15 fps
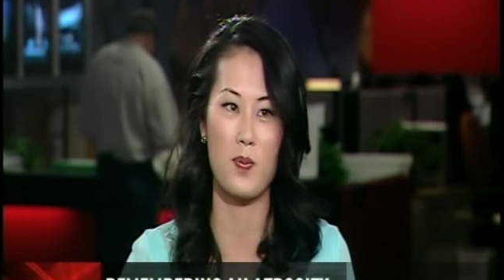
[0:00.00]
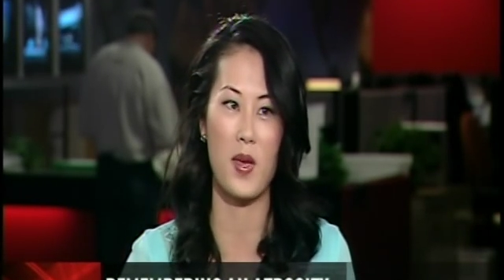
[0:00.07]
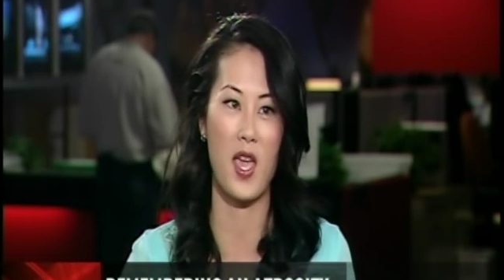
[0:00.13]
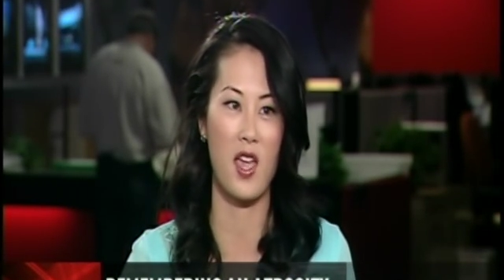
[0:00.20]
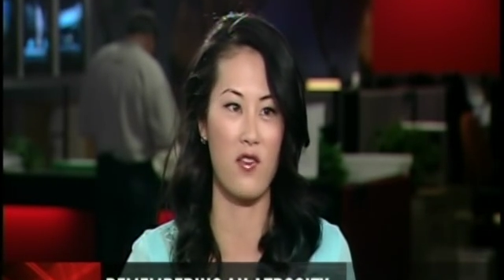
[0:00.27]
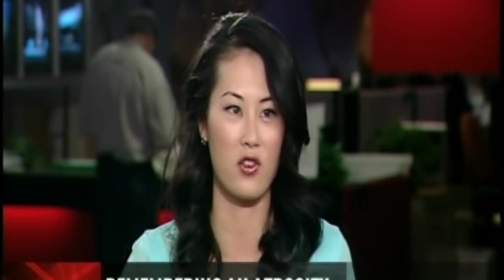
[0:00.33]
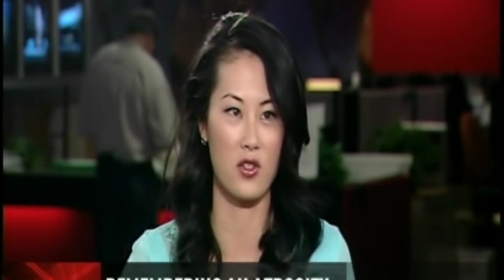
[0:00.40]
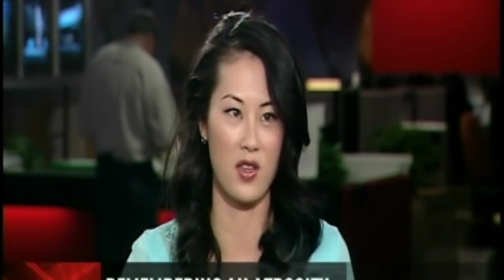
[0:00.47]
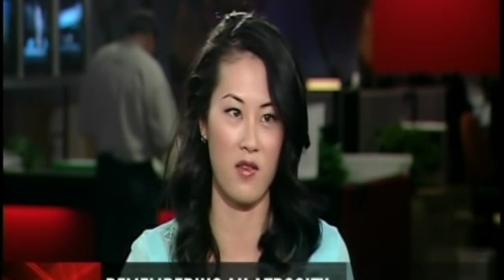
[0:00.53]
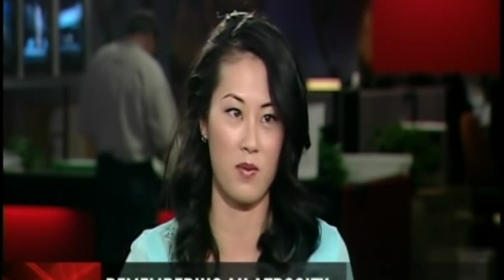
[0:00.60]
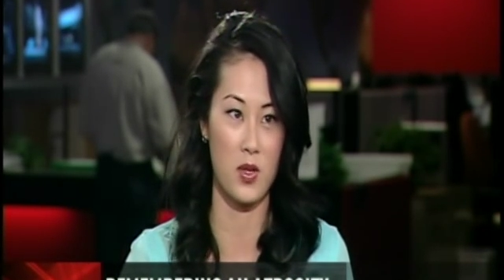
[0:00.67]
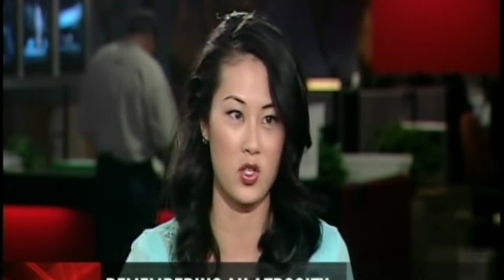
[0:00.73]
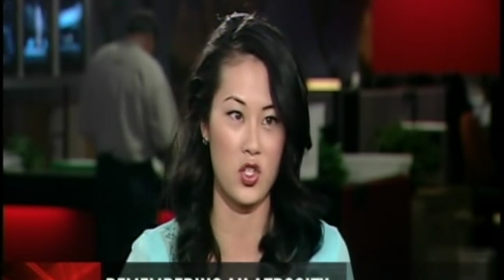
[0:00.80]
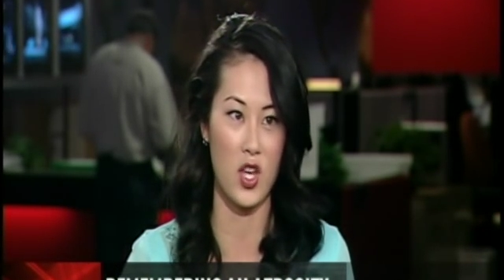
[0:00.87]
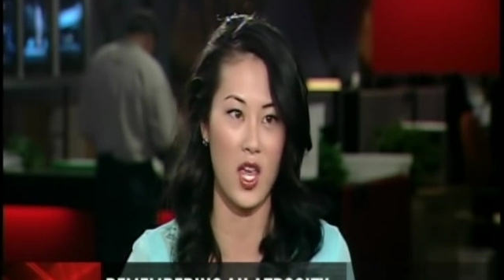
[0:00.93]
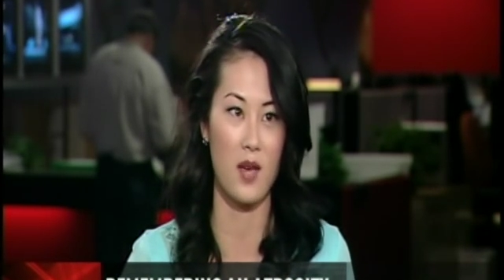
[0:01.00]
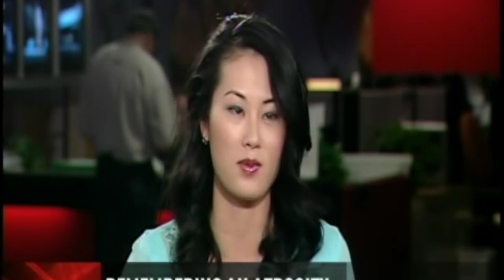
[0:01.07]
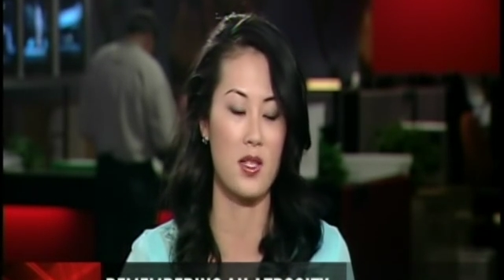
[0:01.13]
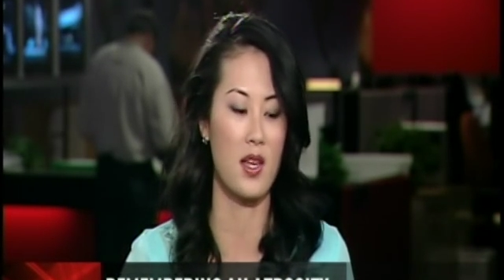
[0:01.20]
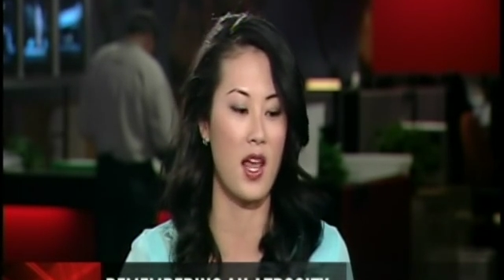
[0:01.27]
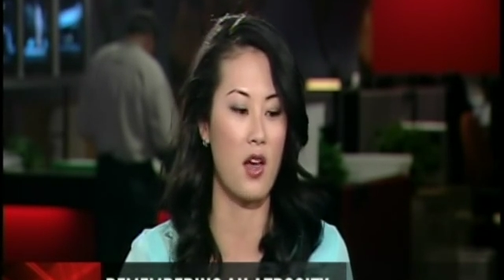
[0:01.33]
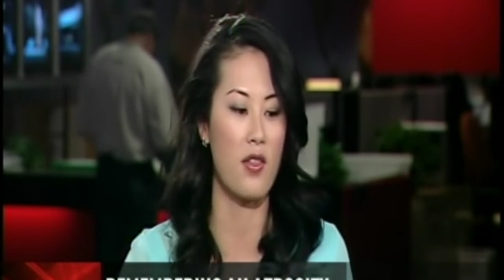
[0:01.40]
behaviors have been
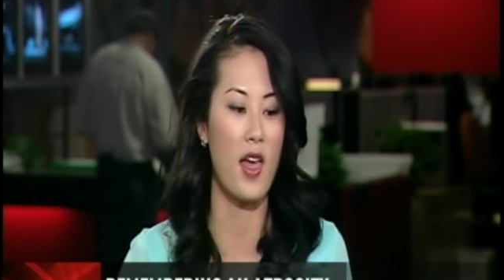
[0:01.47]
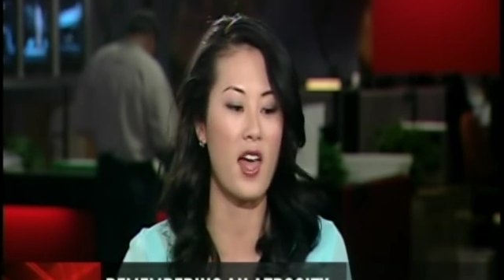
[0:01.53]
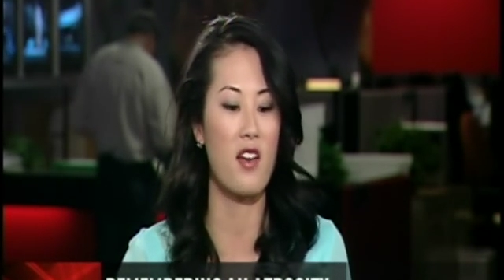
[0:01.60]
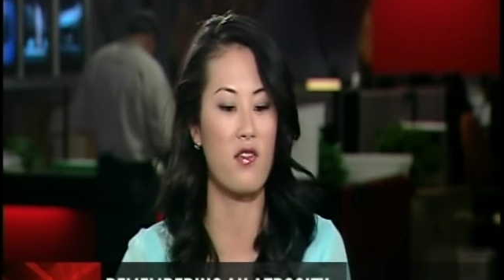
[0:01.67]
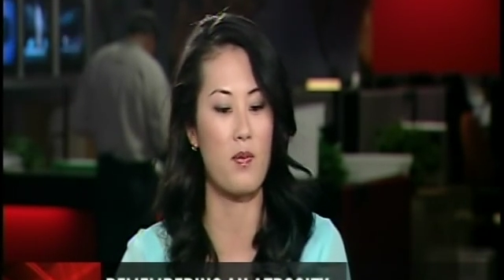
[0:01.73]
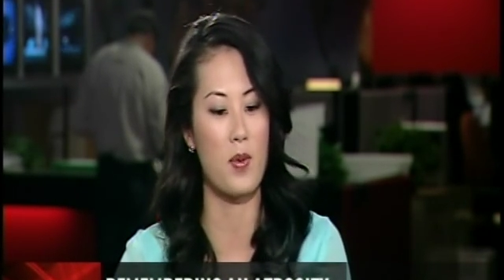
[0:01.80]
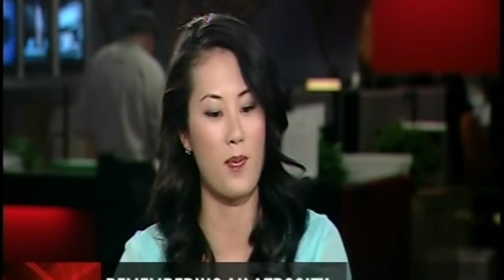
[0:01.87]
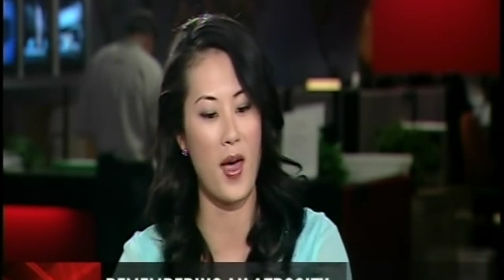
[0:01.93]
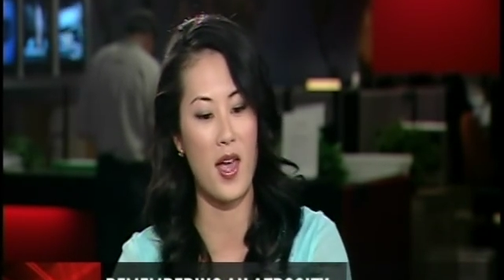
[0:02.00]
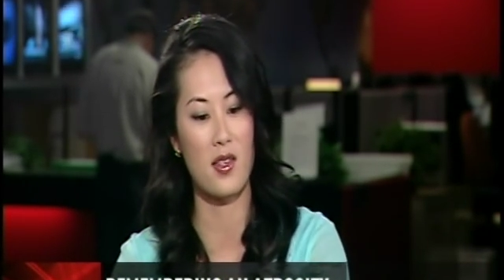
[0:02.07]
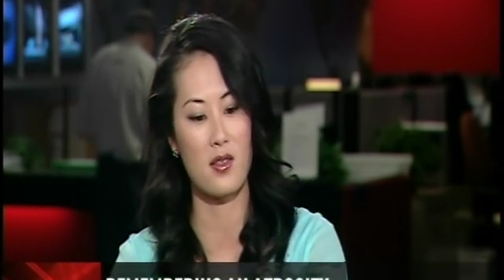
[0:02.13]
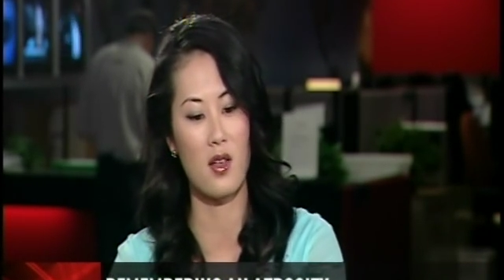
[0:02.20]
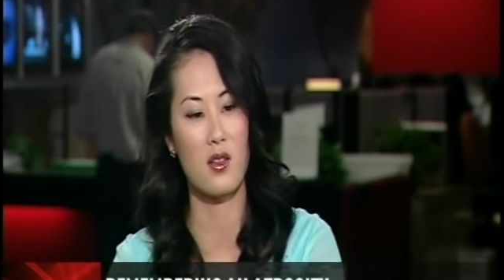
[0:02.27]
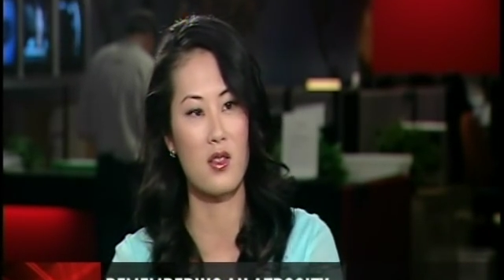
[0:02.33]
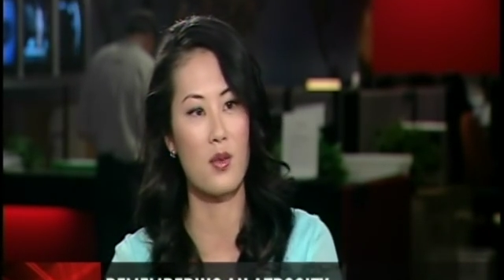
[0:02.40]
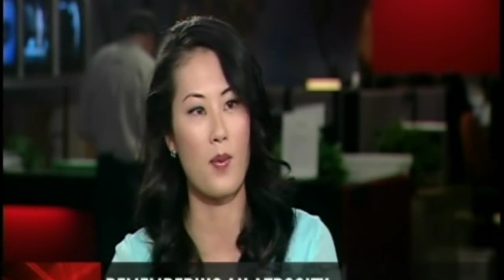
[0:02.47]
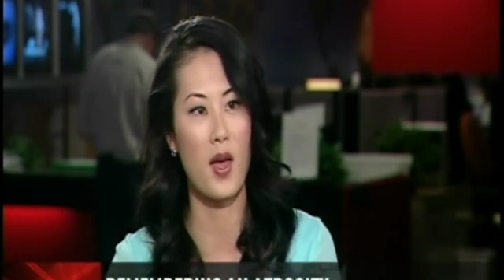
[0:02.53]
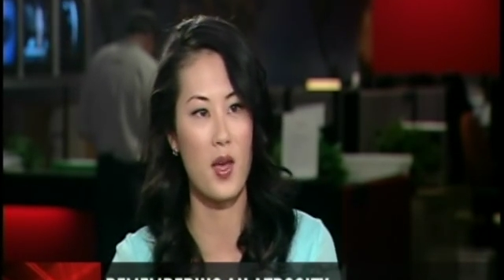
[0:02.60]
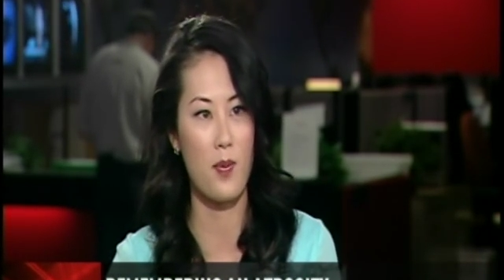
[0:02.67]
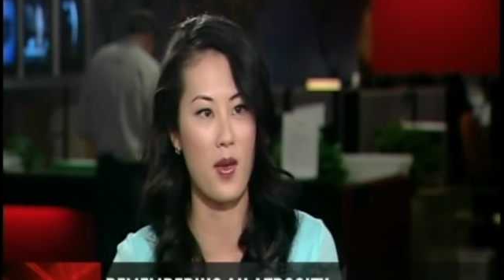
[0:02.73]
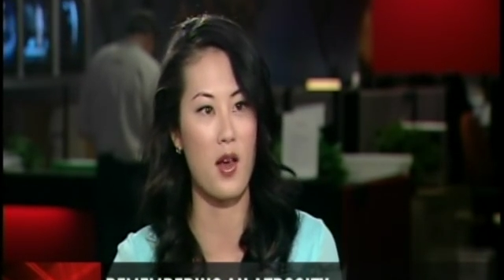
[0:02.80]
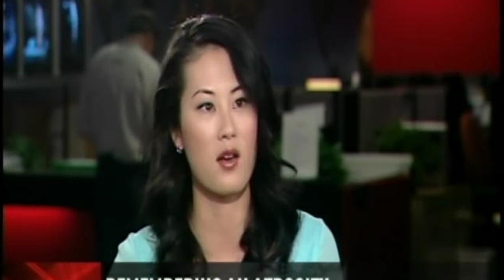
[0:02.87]
shaped and how that has been passed on to
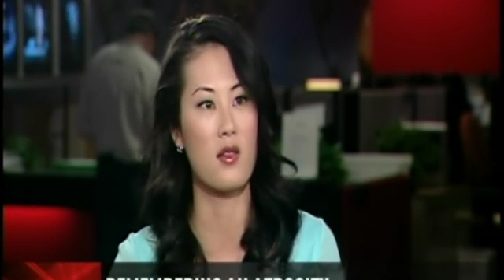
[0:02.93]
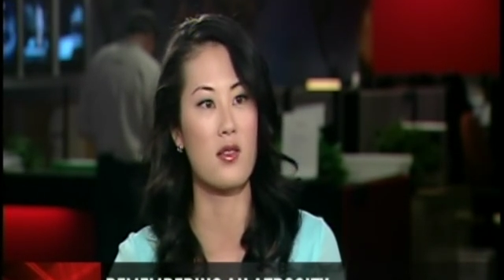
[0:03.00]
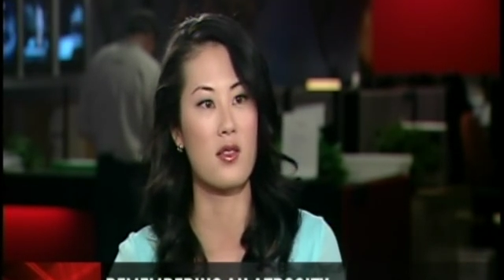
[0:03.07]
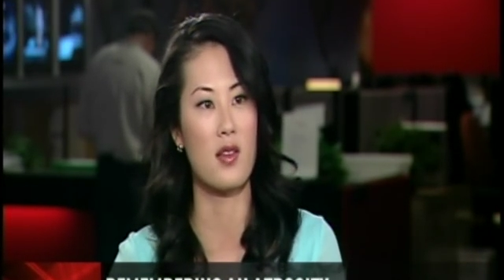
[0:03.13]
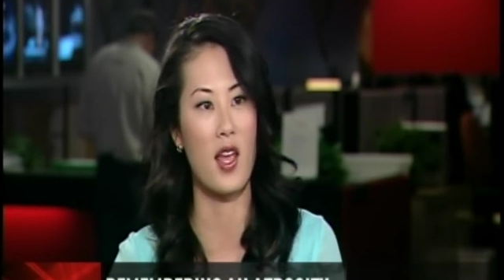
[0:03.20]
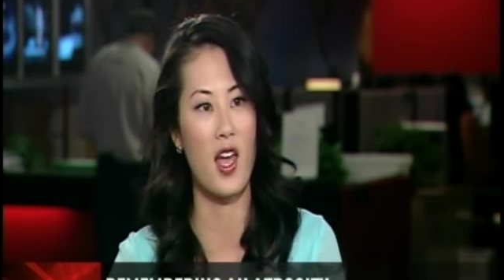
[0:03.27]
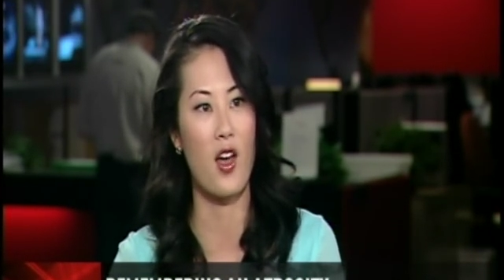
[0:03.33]
my parents mm-hmm.